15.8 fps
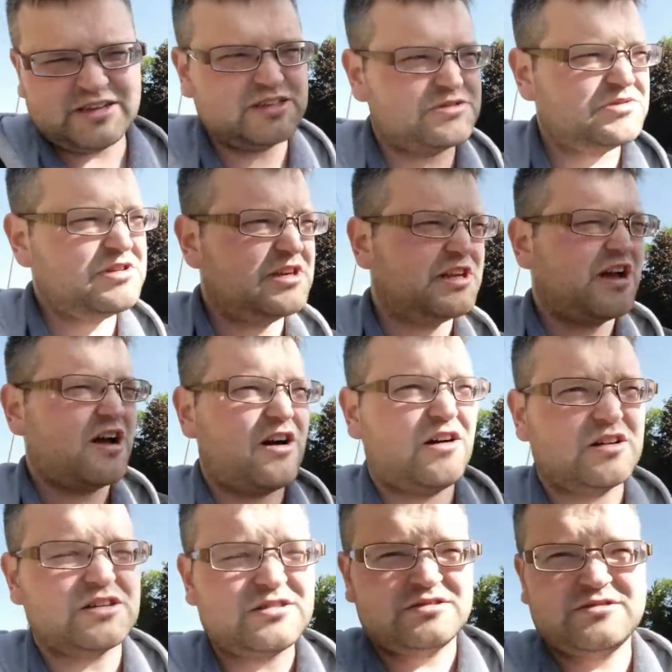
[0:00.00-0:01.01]
It is really
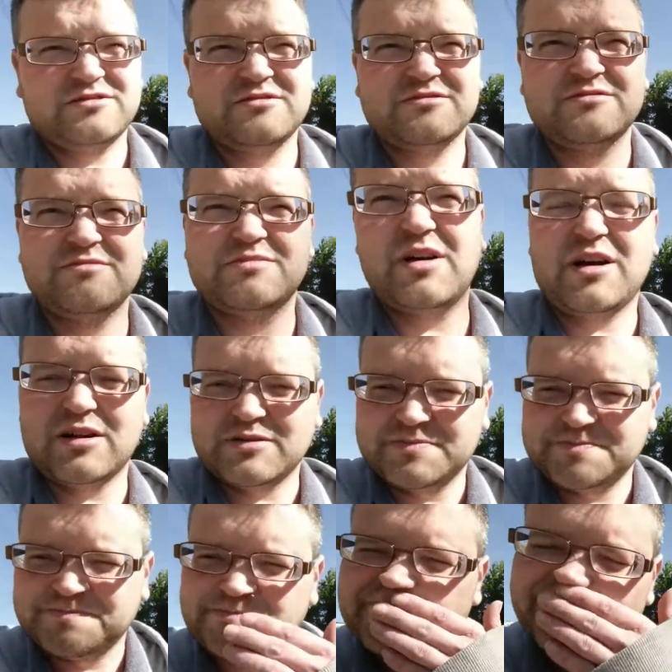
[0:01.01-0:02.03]
hard, but
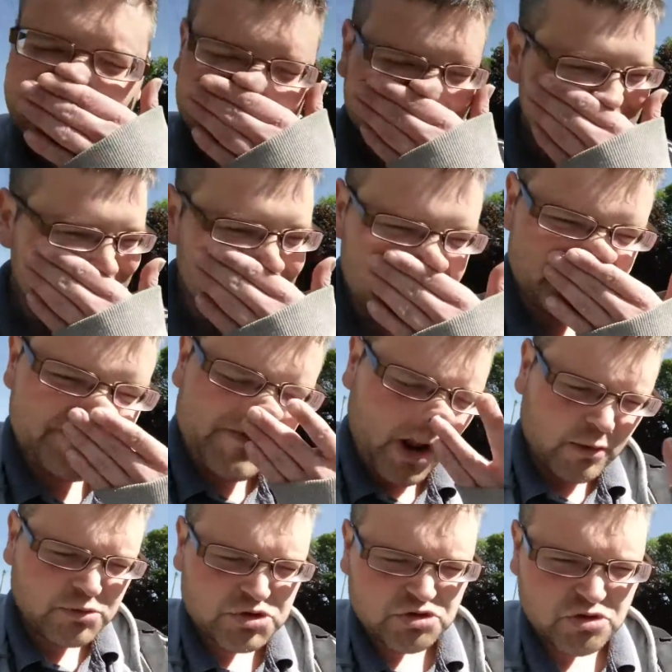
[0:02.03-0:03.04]

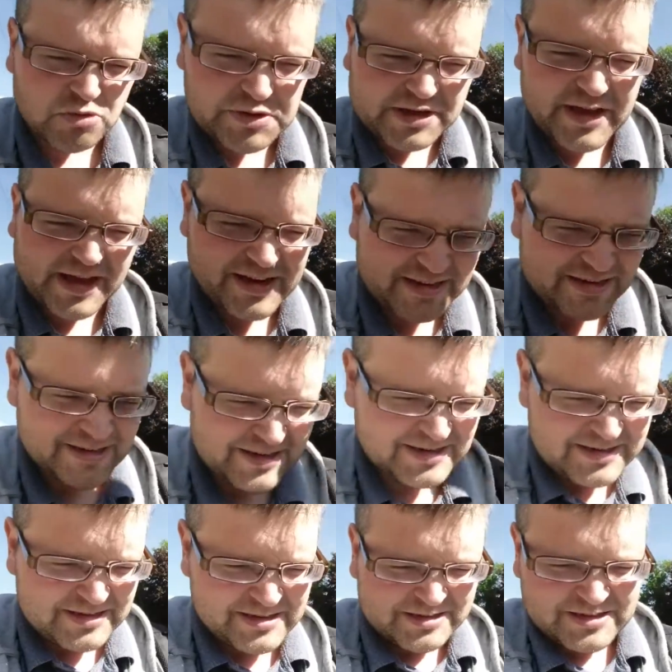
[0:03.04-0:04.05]
I'm sure we
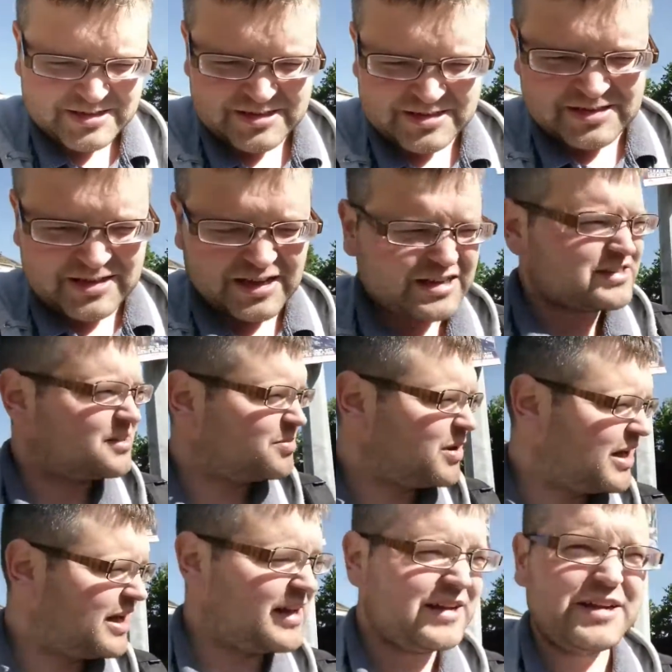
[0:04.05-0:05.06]
can. That's the
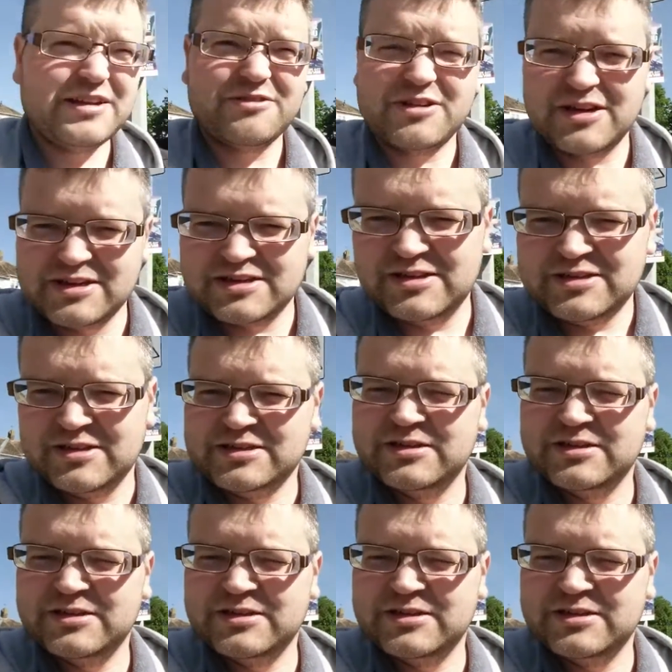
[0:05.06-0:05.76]
plan anyway.